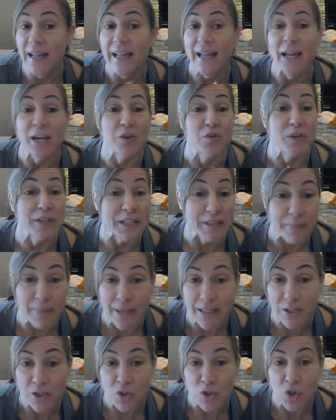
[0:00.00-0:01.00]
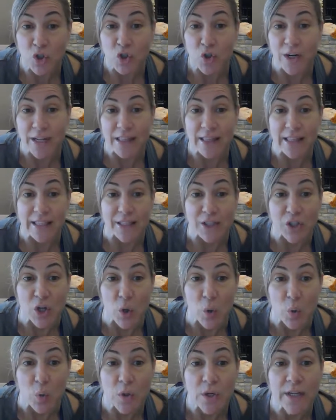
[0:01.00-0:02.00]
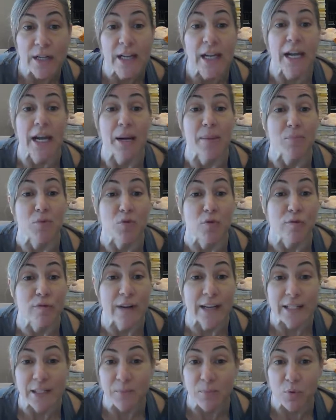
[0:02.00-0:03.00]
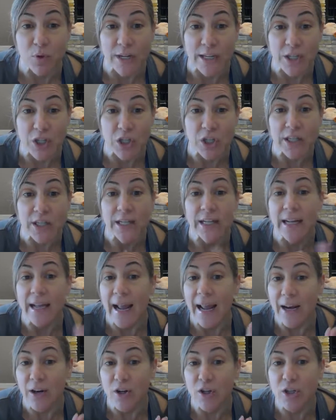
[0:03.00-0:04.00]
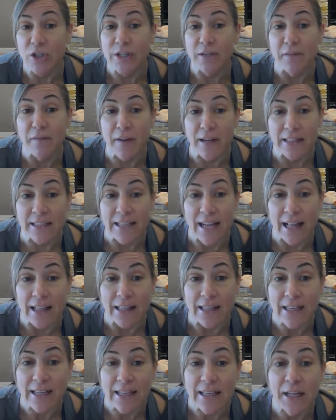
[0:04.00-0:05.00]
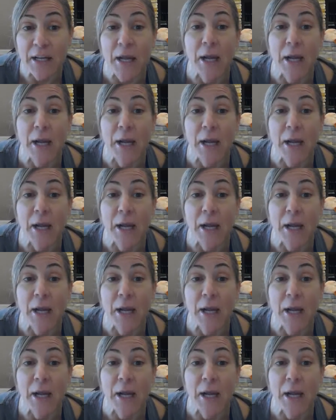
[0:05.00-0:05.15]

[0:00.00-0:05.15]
Increase muscle strength and tone. Improve respiration, energy, and vitality.